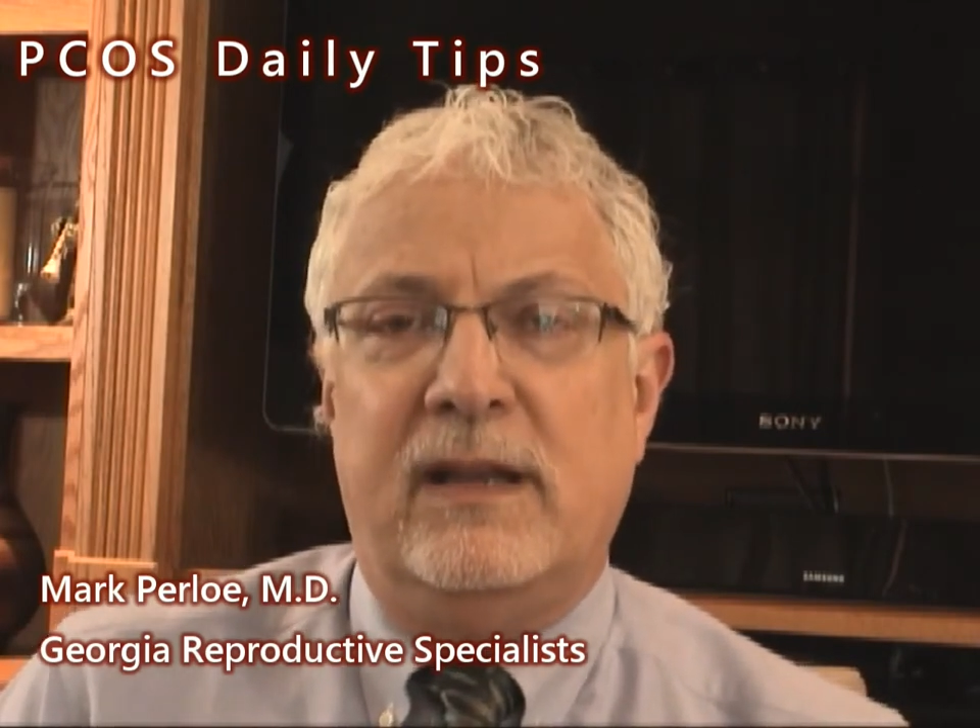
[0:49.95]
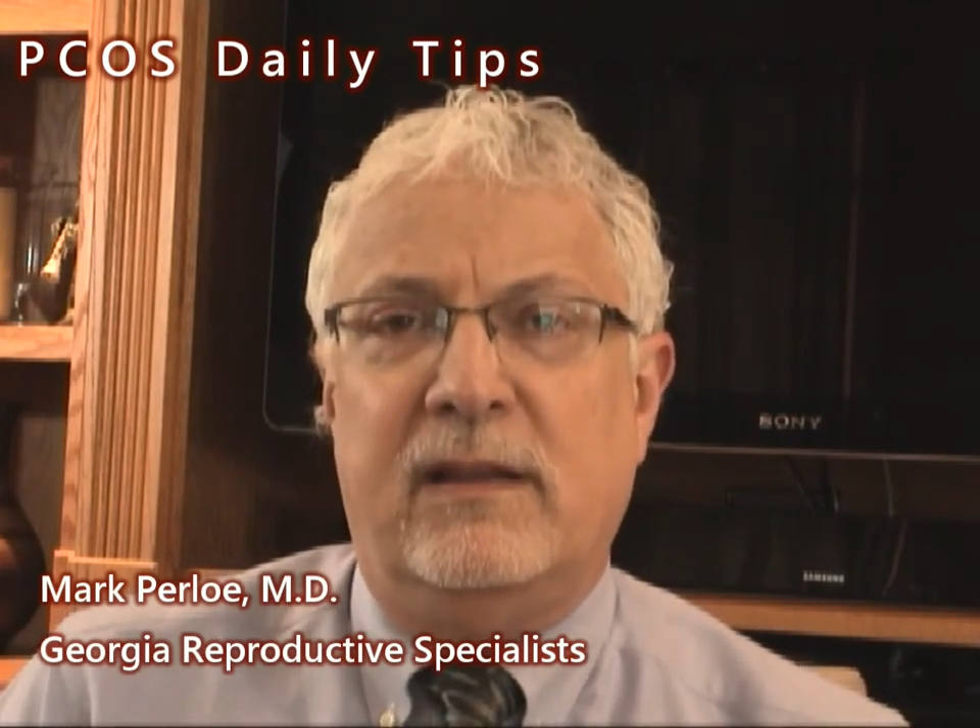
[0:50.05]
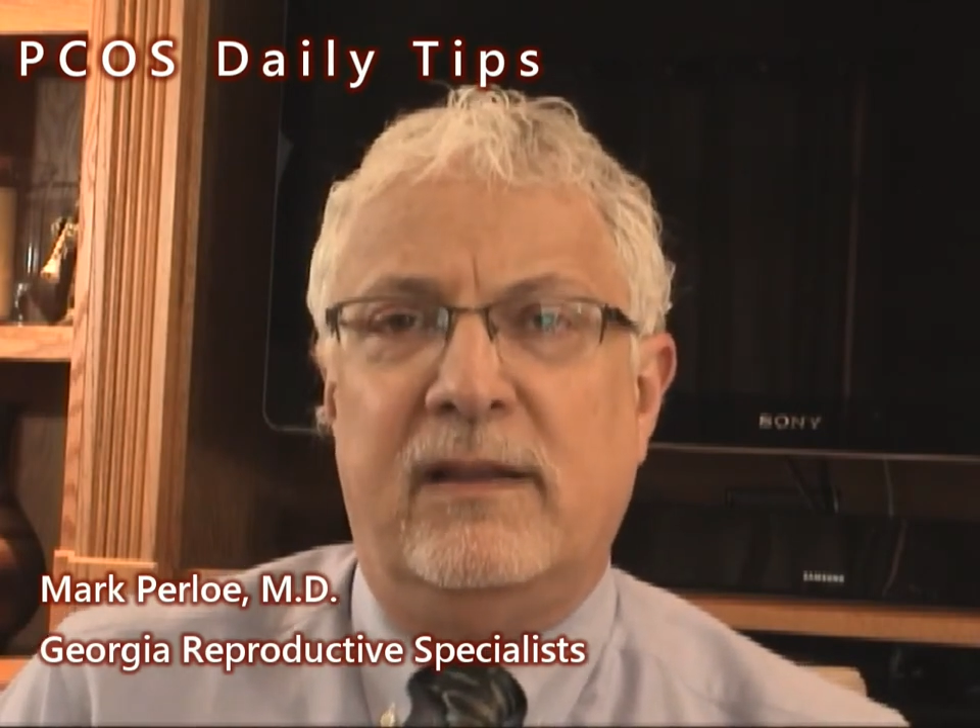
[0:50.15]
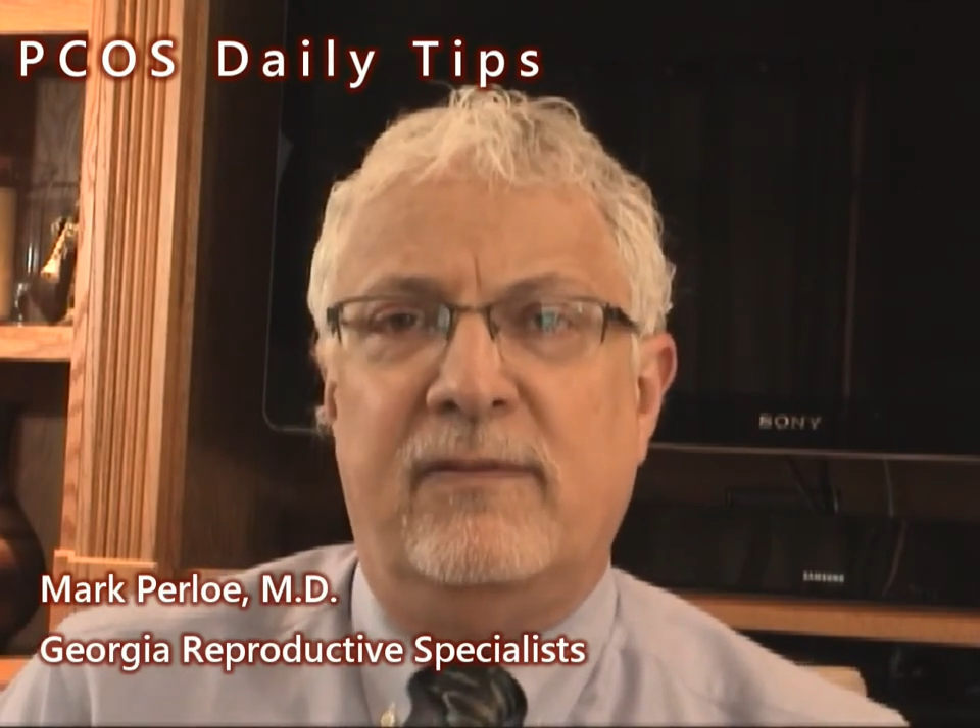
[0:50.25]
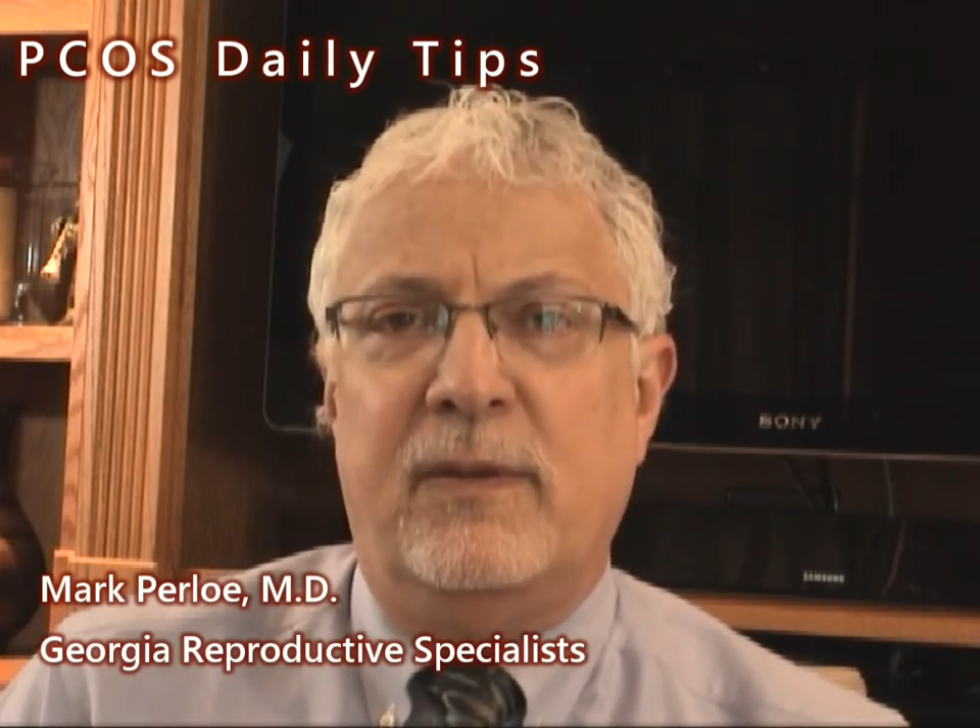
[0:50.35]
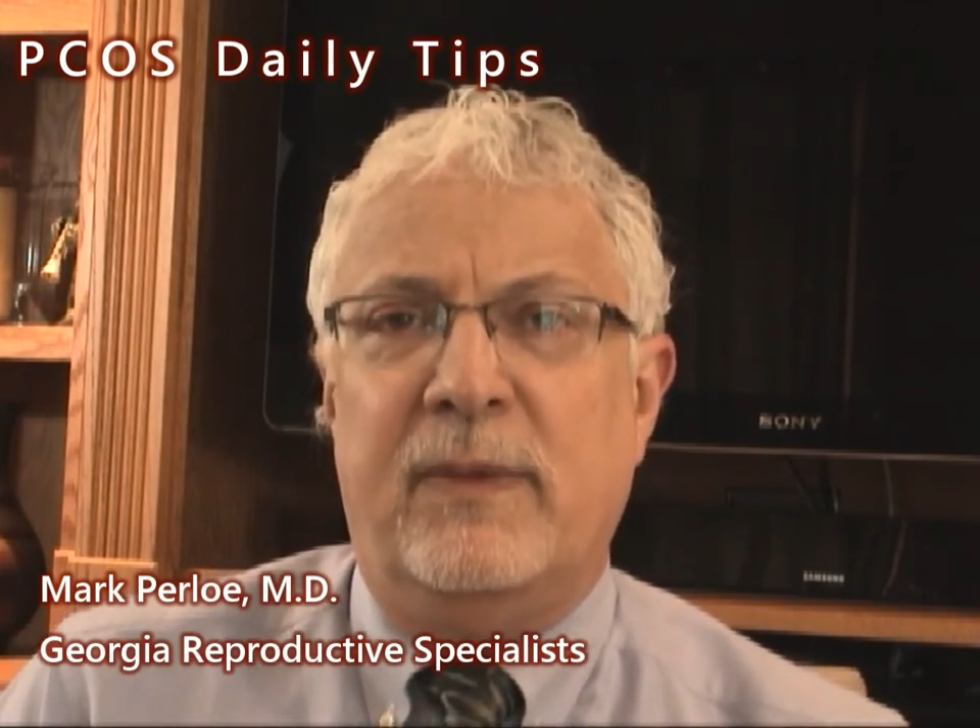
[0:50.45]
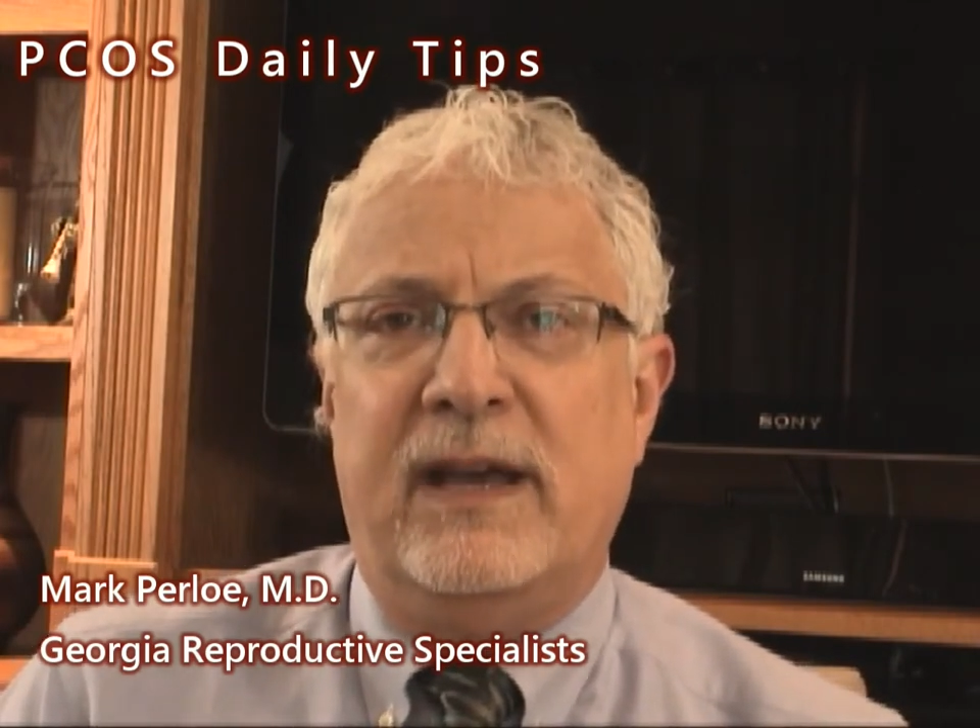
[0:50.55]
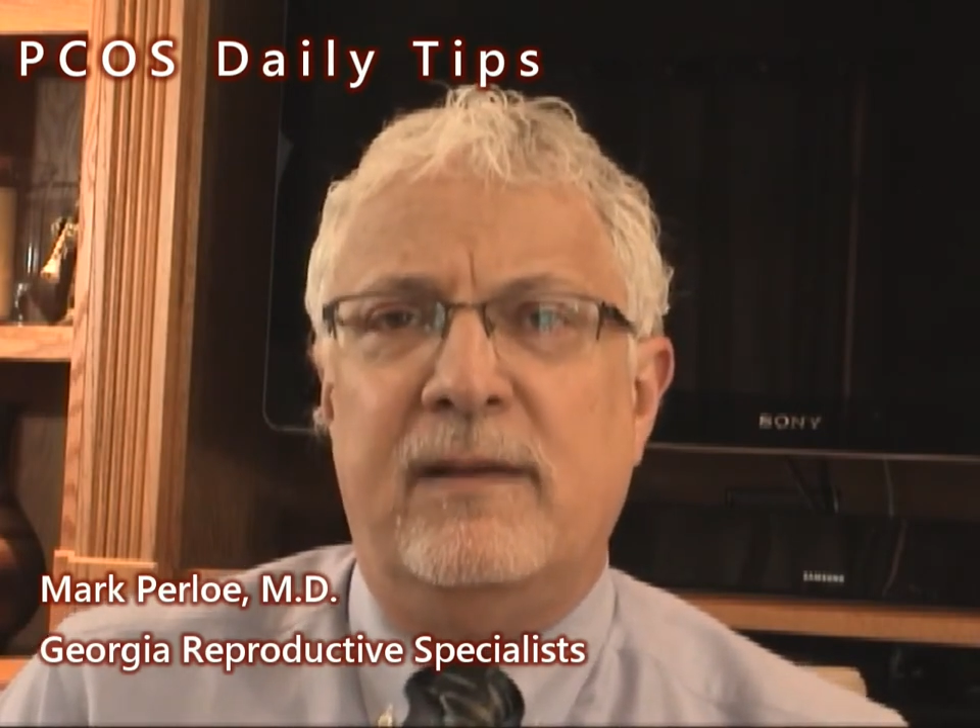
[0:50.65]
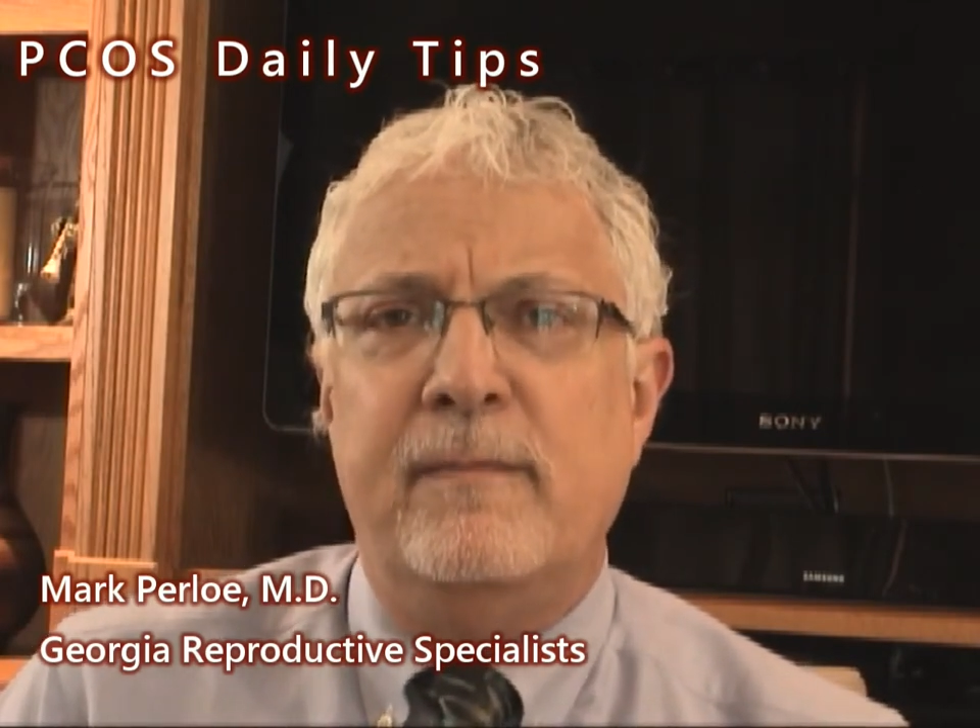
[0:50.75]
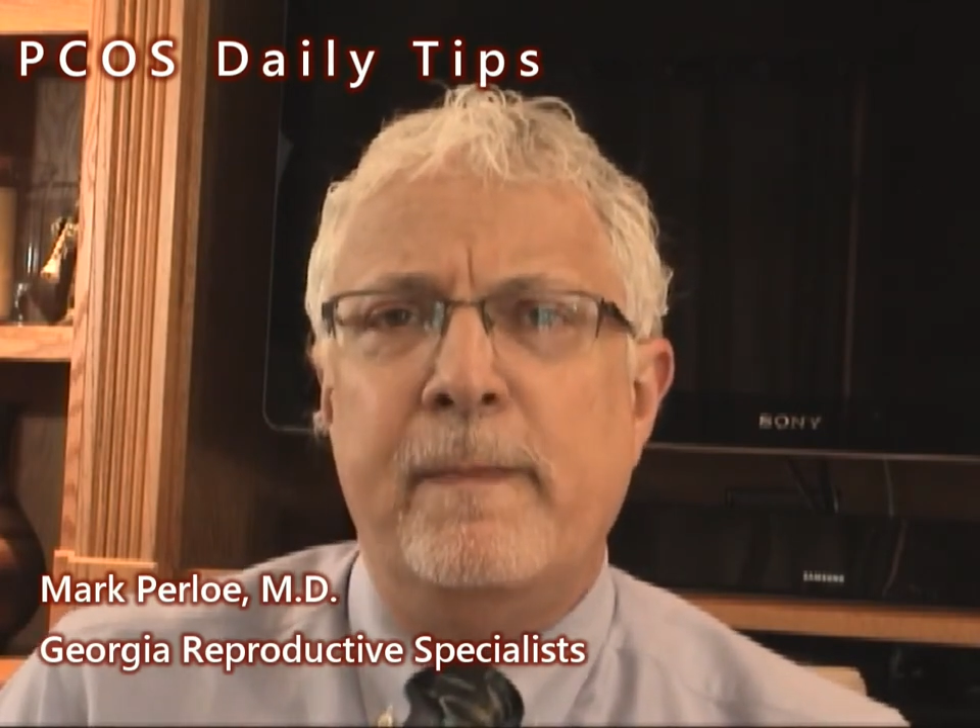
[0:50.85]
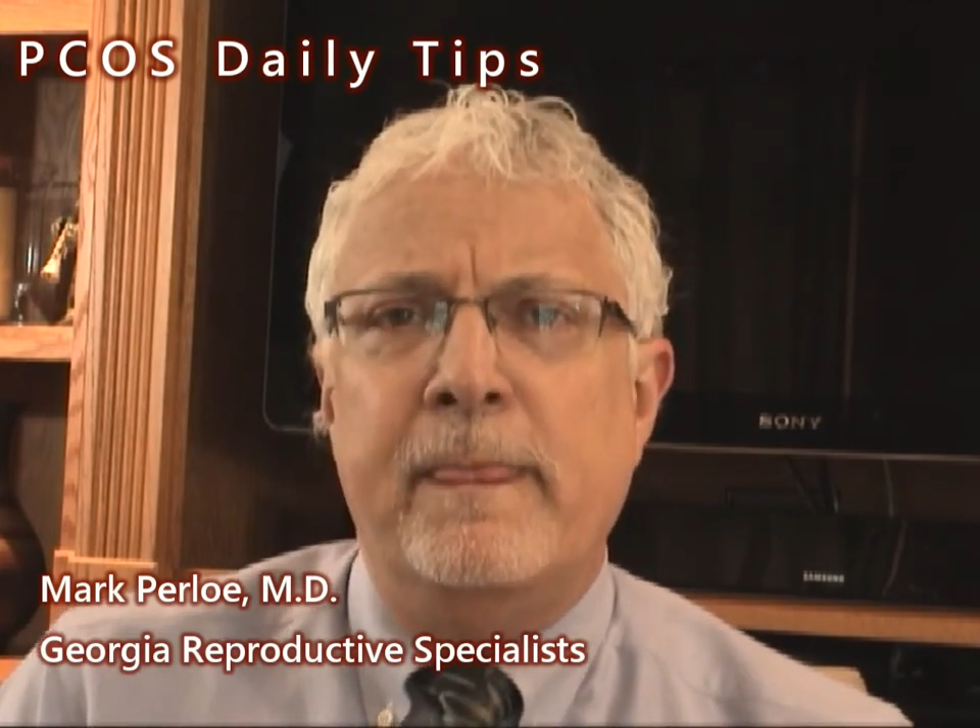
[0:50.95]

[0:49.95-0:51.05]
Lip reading: and leave the bed.